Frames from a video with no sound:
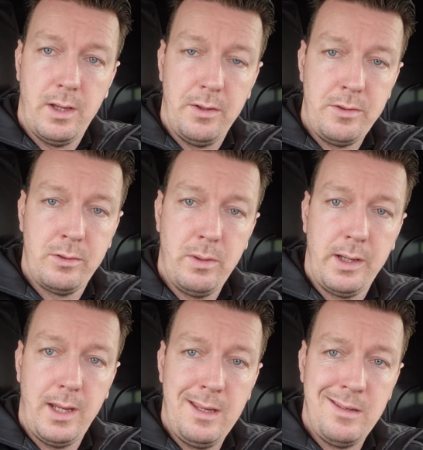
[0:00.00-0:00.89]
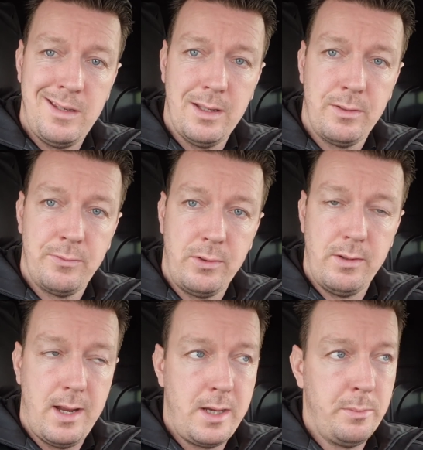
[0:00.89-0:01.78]
A nice, quick, easy test
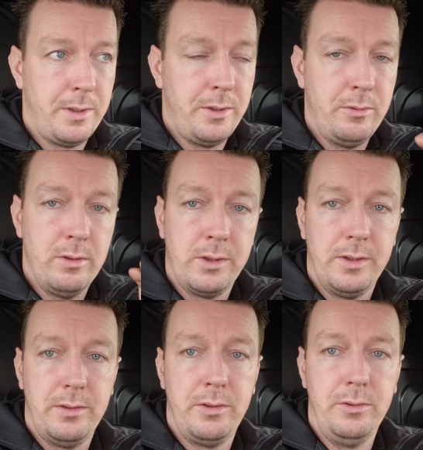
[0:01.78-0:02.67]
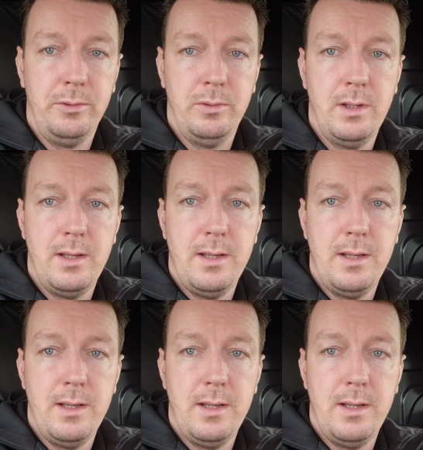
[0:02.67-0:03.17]
for anybody who's looking to